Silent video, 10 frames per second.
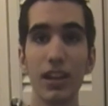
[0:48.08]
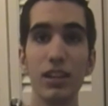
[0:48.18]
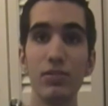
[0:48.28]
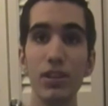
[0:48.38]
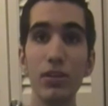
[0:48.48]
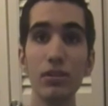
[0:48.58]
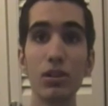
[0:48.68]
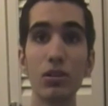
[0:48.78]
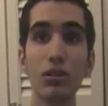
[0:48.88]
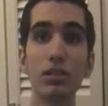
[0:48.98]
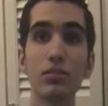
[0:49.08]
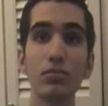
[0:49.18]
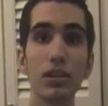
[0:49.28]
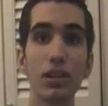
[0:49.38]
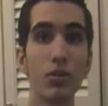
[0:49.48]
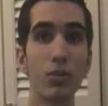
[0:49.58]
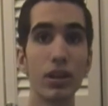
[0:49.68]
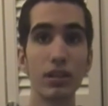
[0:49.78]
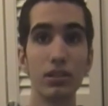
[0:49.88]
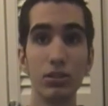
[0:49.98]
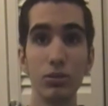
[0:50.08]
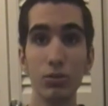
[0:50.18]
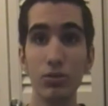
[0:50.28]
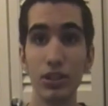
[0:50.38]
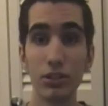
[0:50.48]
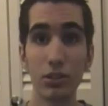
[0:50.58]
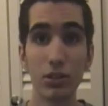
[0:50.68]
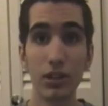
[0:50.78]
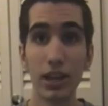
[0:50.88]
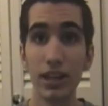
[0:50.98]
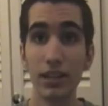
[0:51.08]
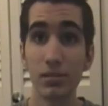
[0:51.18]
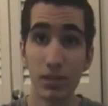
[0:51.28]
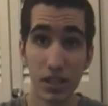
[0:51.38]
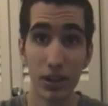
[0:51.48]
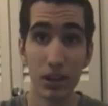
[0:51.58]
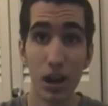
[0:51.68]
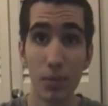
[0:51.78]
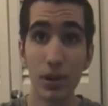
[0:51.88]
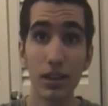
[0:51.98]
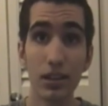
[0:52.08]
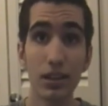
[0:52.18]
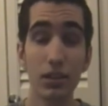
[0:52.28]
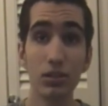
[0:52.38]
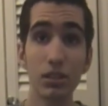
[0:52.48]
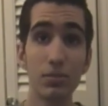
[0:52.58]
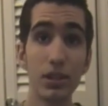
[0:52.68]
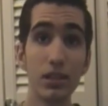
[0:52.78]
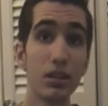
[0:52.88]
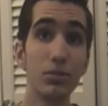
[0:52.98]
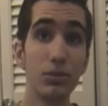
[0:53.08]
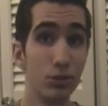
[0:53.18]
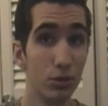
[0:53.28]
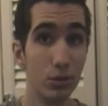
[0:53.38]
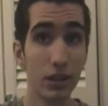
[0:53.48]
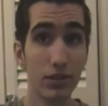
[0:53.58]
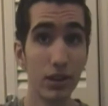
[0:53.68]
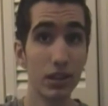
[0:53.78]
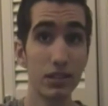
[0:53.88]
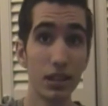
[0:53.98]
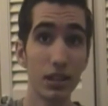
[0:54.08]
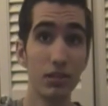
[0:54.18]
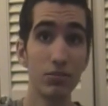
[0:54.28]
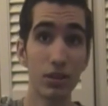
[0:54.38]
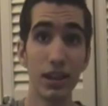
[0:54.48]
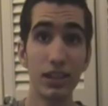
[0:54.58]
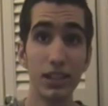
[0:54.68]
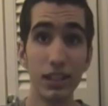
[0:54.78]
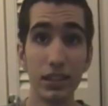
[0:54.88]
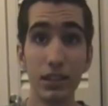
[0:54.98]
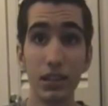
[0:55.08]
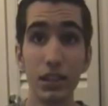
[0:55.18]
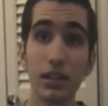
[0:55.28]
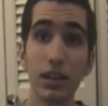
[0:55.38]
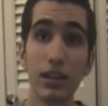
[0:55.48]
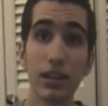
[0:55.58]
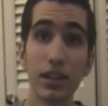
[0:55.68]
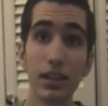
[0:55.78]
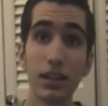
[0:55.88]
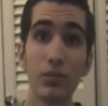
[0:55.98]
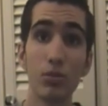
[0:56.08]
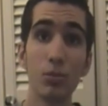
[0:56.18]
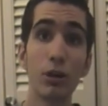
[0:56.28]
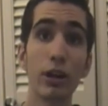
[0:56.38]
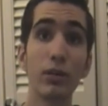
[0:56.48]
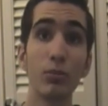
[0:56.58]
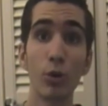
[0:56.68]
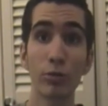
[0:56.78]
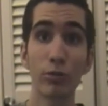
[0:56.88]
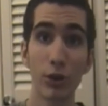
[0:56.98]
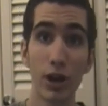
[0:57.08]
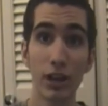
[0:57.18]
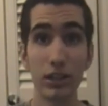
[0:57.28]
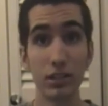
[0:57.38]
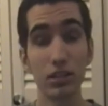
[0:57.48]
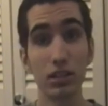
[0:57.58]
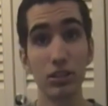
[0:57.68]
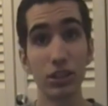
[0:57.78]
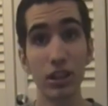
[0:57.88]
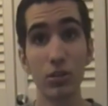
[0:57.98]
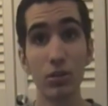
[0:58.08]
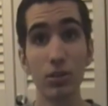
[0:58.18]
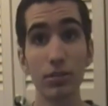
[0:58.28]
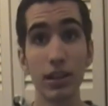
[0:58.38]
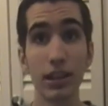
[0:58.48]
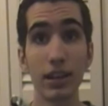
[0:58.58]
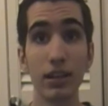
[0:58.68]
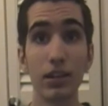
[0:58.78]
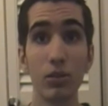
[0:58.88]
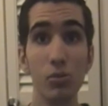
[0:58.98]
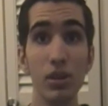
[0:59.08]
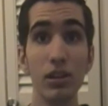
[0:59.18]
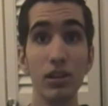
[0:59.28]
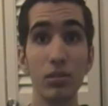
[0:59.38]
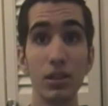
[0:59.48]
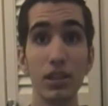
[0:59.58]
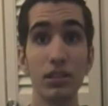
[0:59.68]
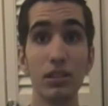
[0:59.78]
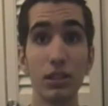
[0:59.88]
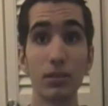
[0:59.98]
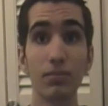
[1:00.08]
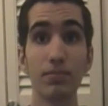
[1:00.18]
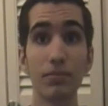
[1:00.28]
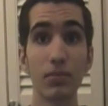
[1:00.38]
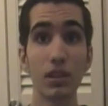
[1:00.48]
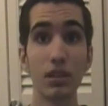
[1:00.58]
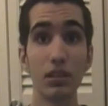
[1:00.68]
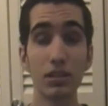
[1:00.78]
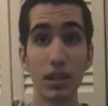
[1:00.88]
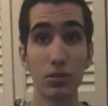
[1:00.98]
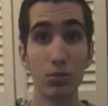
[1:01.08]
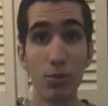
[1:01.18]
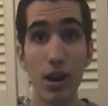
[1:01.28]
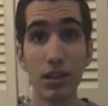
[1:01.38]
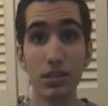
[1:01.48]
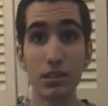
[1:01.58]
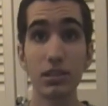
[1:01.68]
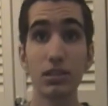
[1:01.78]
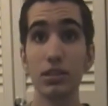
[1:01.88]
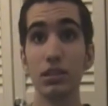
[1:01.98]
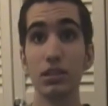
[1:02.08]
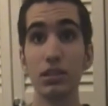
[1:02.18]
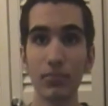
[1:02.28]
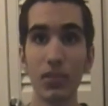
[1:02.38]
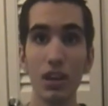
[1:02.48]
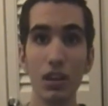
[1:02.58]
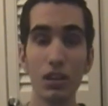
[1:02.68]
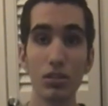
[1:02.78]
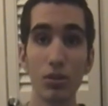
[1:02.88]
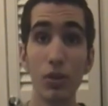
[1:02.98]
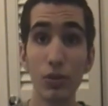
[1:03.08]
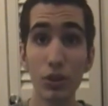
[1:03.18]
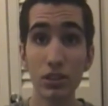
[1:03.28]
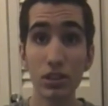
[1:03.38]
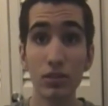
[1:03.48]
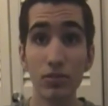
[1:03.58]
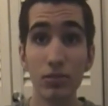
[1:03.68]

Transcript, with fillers: And these videos aren't really going to feature a specific topic, it'll just be up to whatever I decide for that day. I think it will bring more variety to the channel, and it'll be a little bit easier schedule-wise. So the first